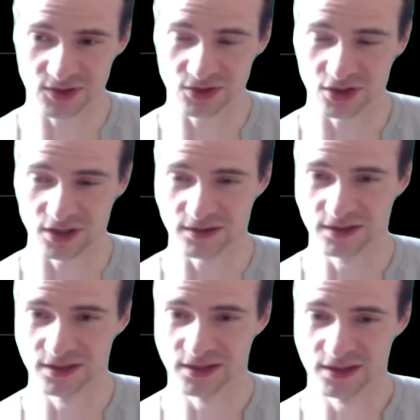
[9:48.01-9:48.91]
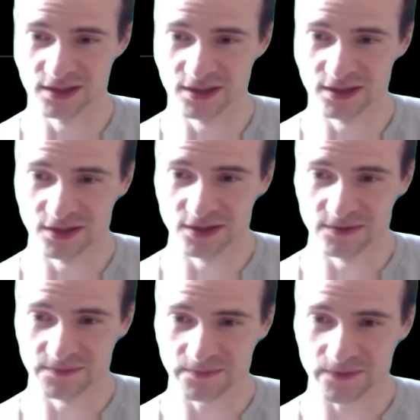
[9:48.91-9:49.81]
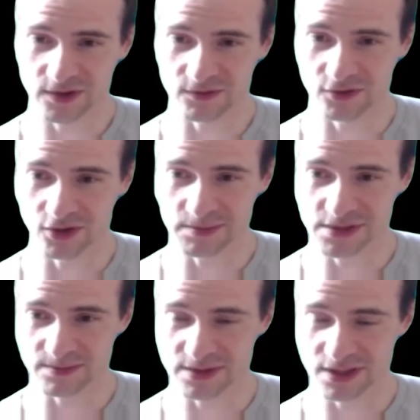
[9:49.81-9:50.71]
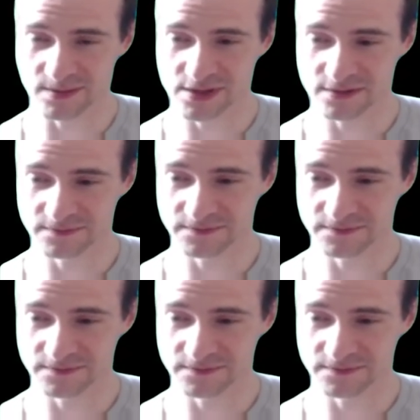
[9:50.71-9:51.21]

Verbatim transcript: call flop sometimes.